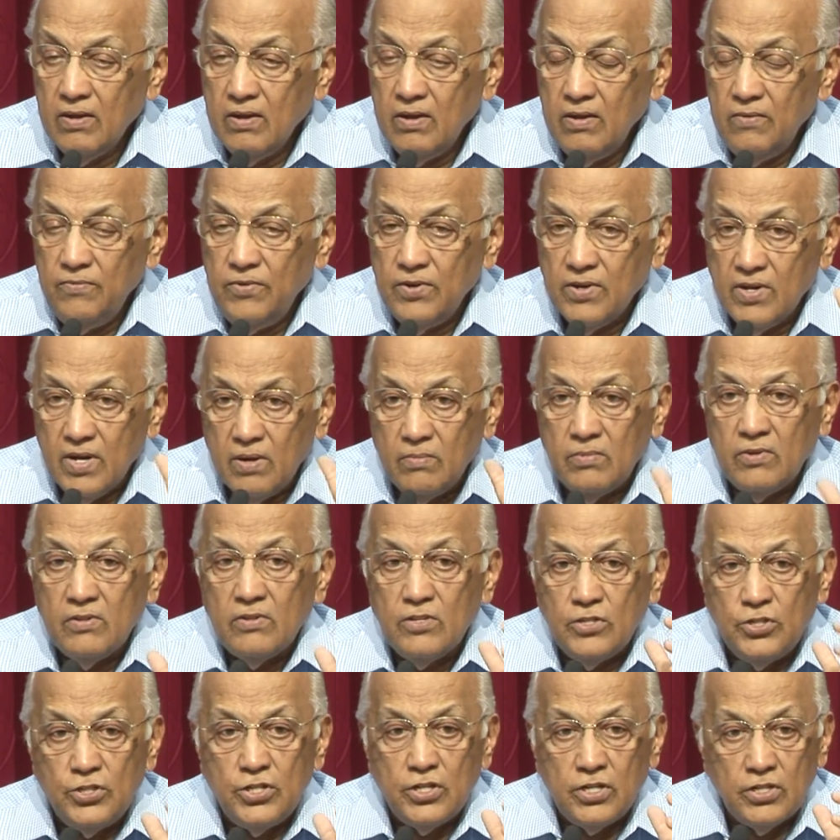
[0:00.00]
If you come to the
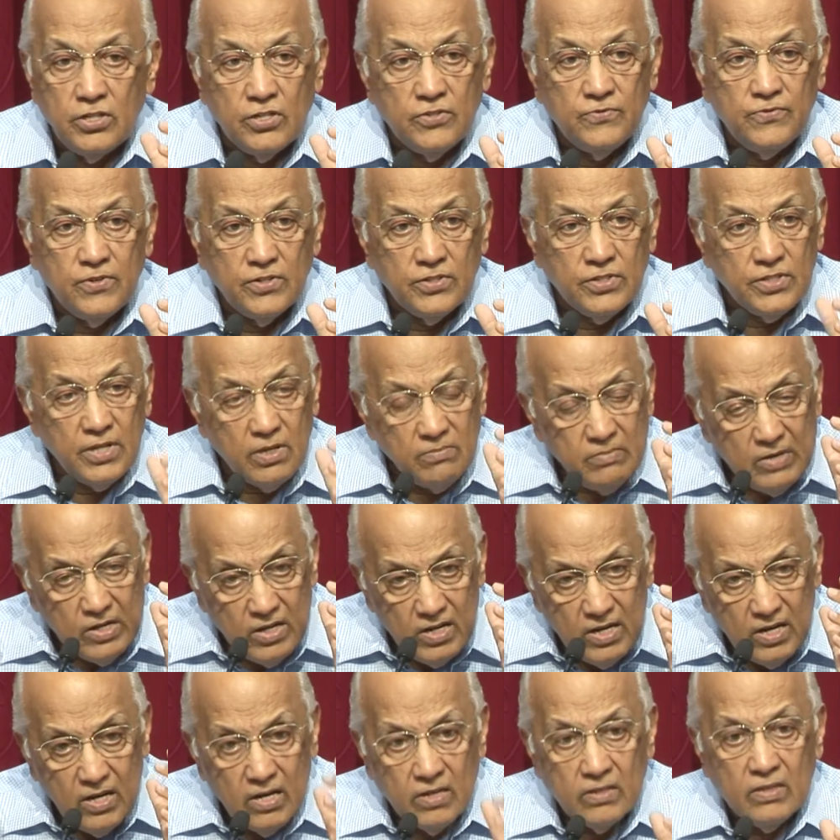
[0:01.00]
church for some
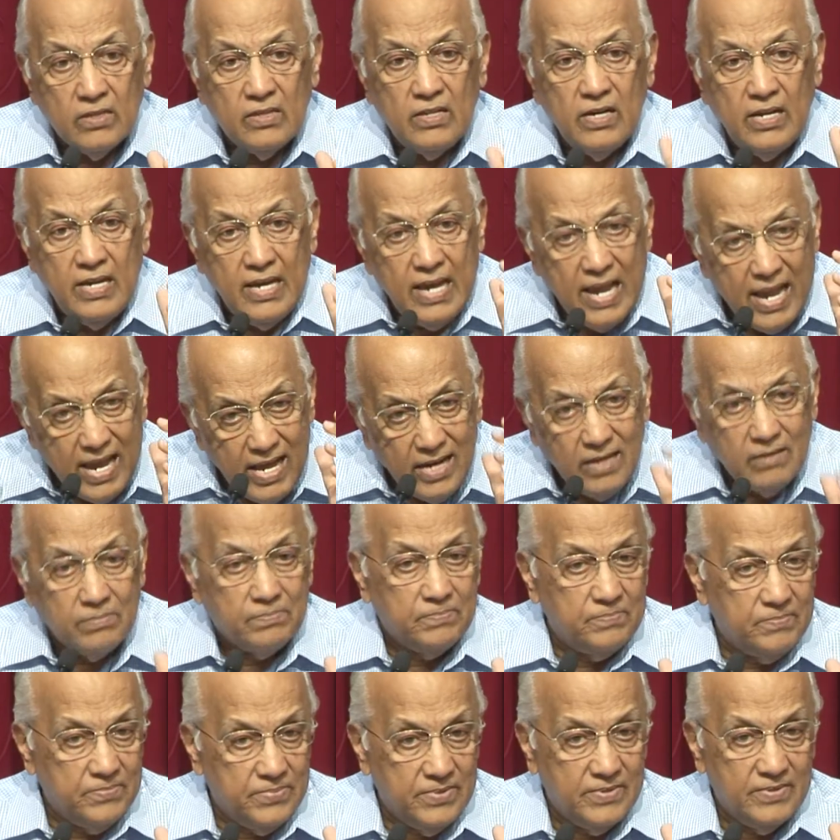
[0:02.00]
earthly
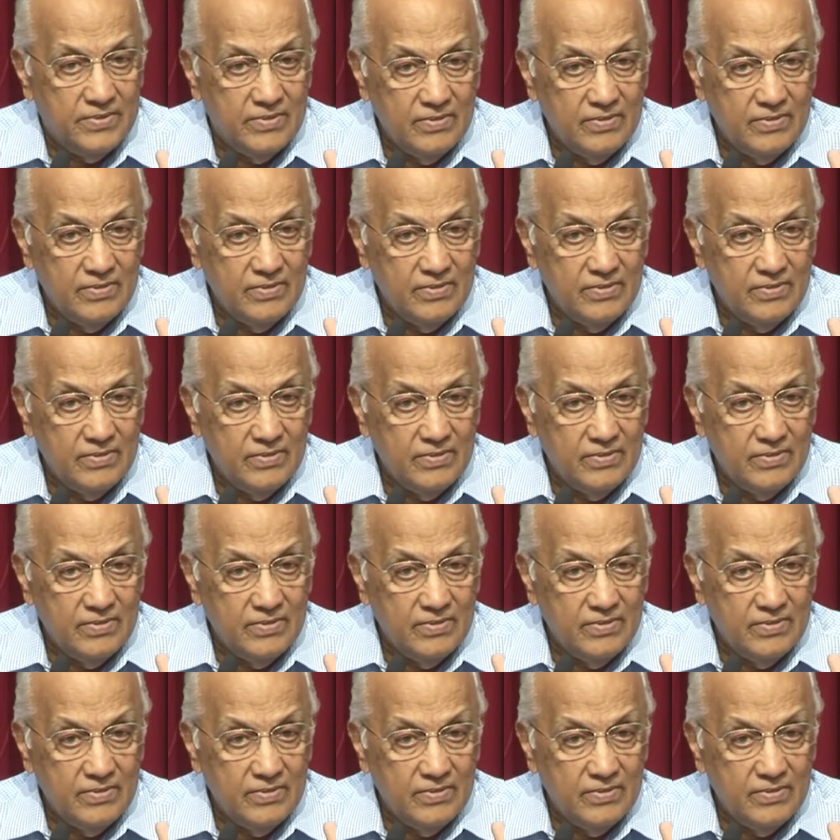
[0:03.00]
help,